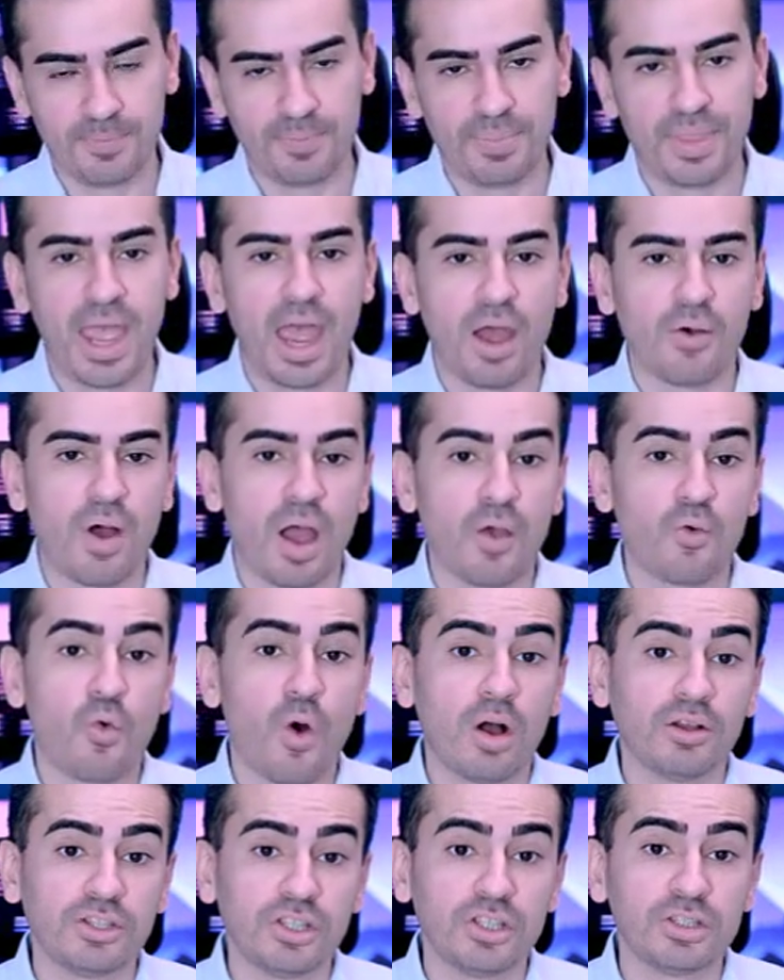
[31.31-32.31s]
Now, I
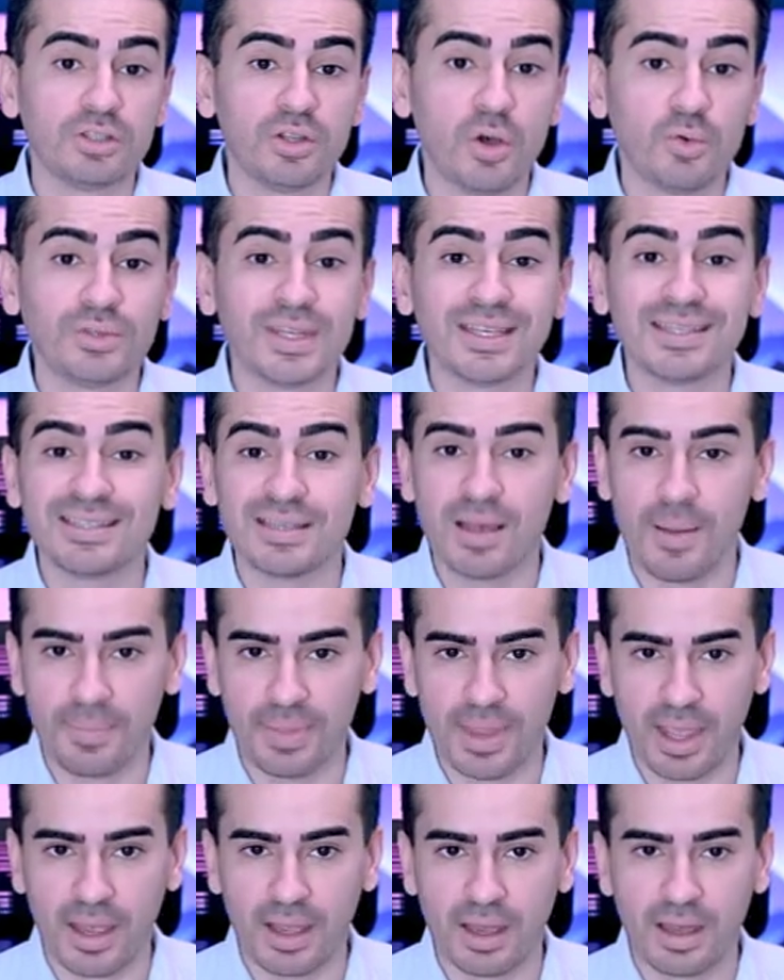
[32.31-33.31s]
want you to notice
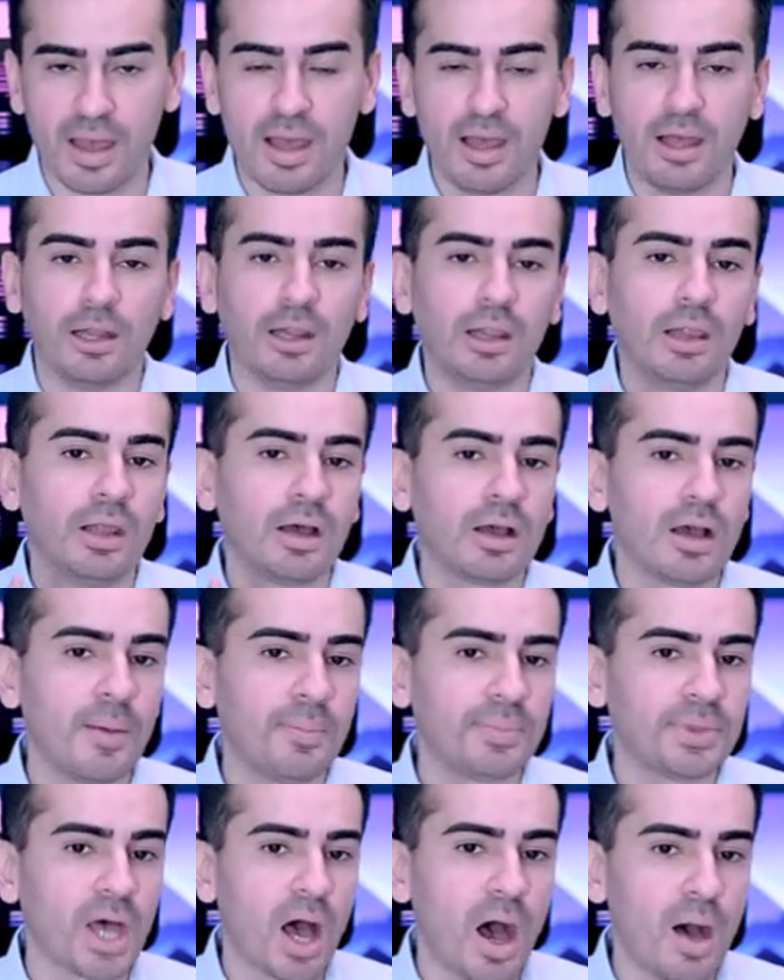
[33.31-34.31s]
something. Look
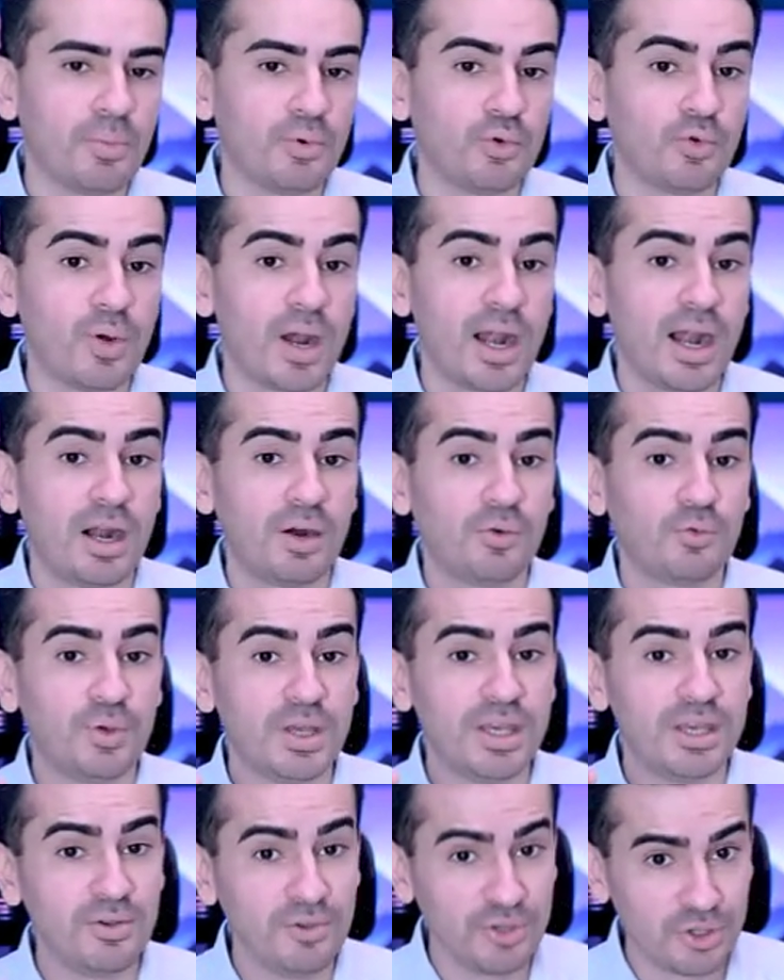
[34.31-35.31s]
up top where
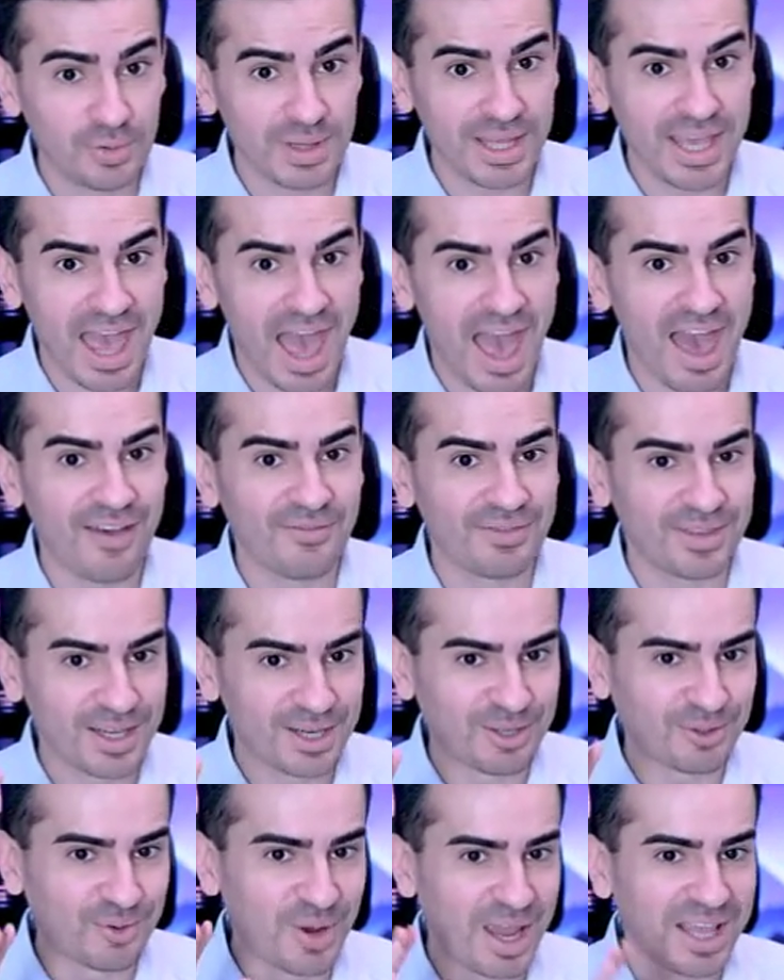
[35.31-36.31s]
we usually have the
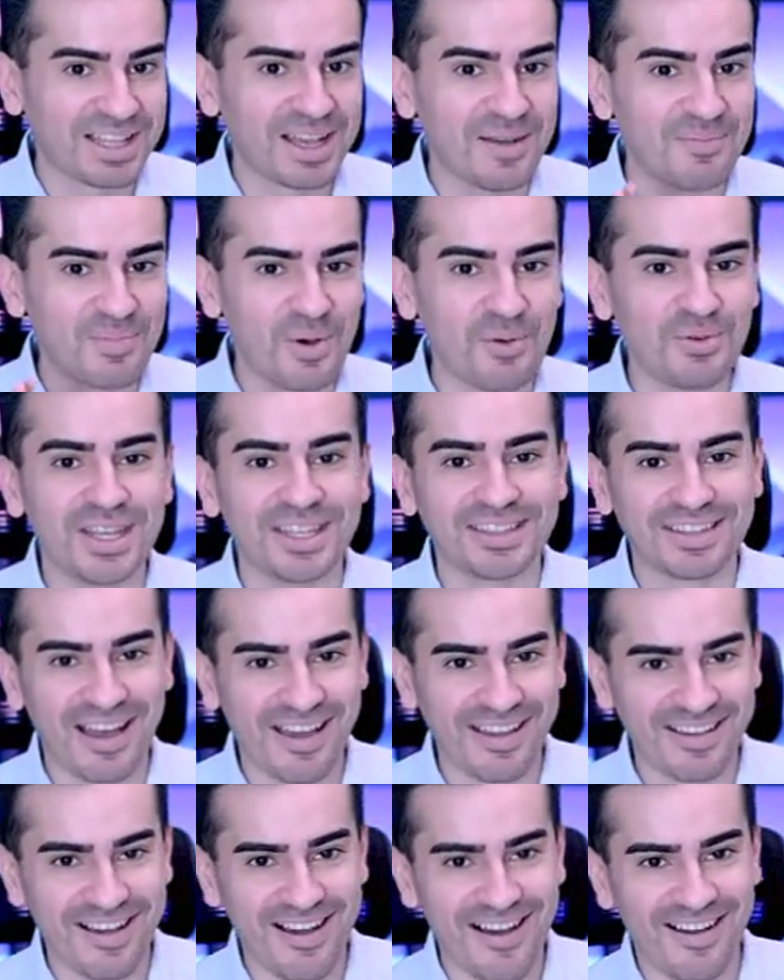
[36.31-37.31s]
create component
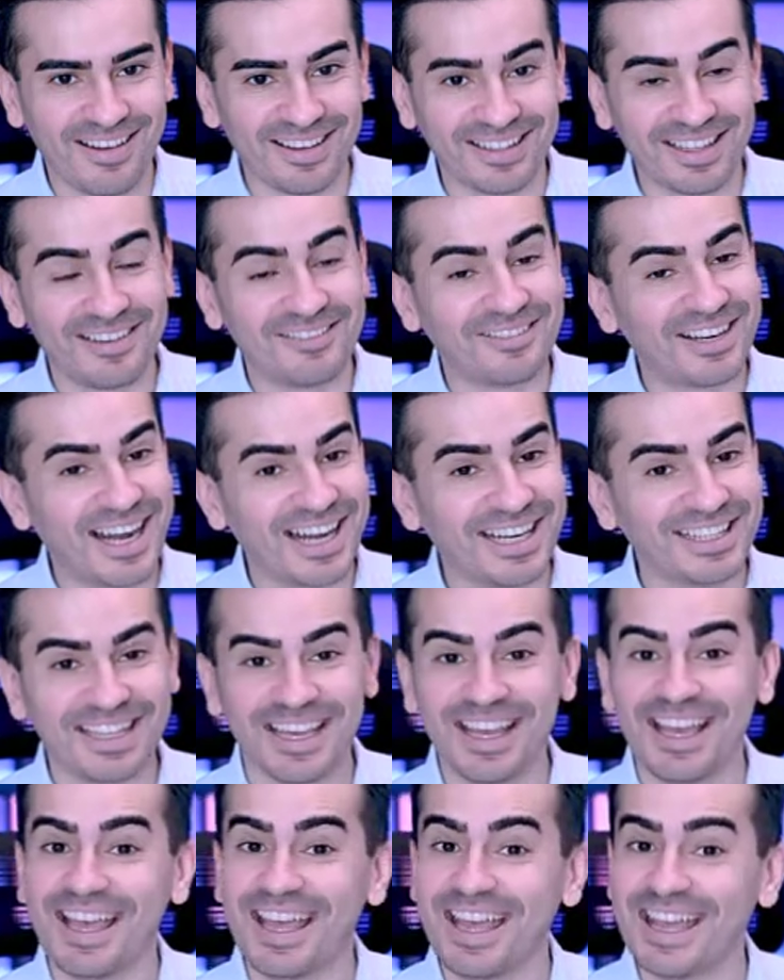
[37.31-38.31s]
icon, right?
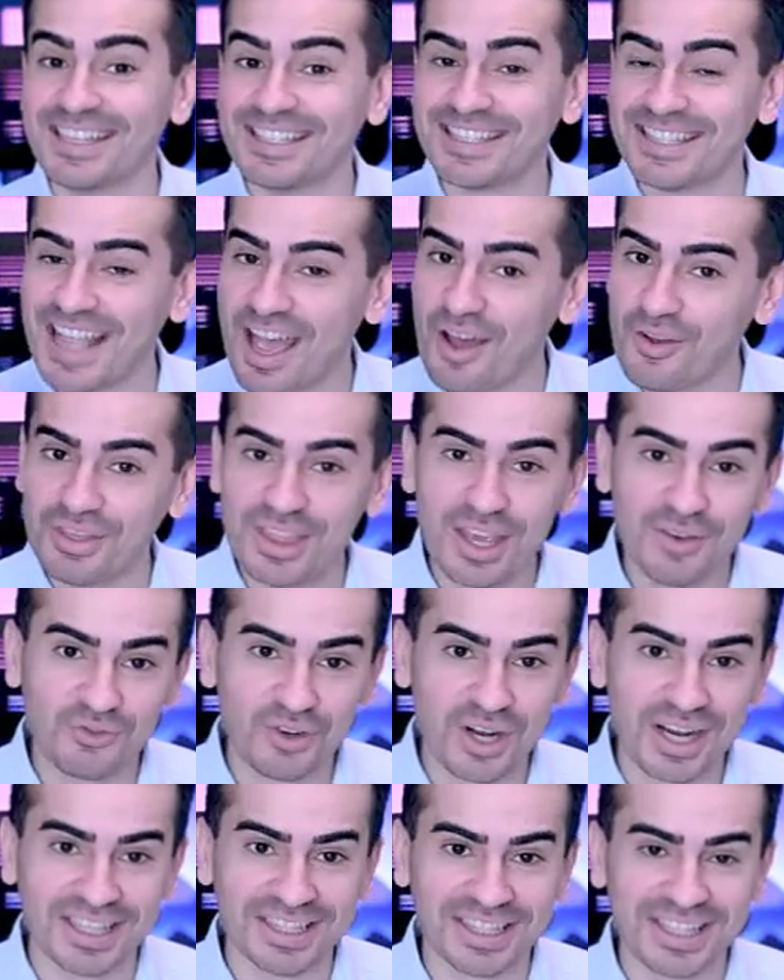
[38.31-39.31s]
It's now
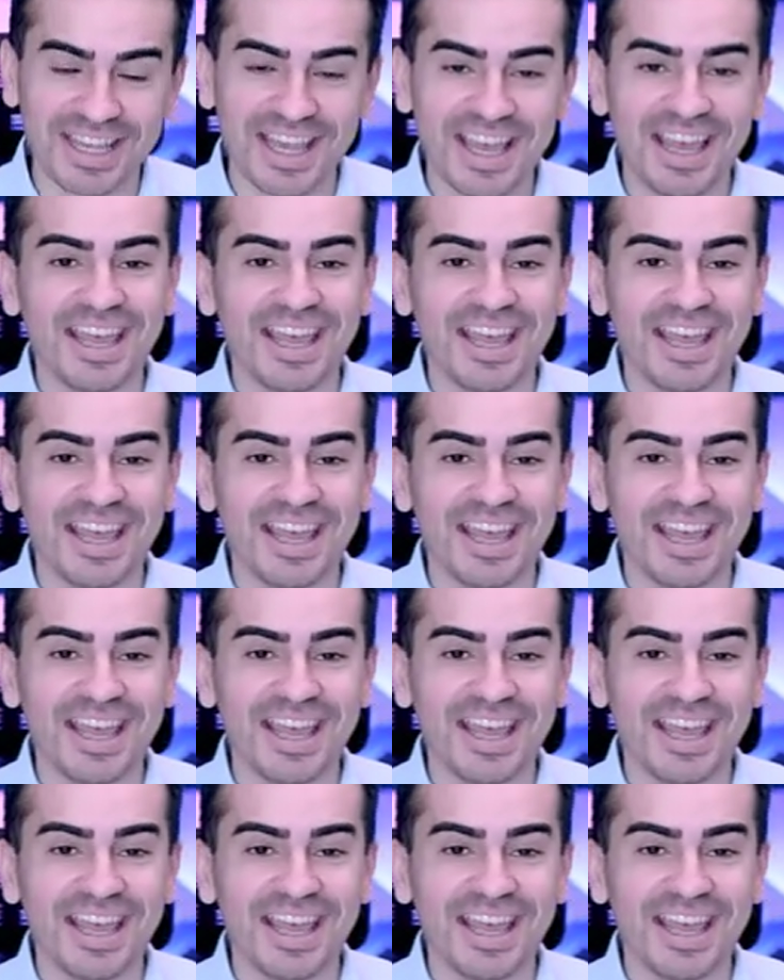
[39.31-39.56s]
different.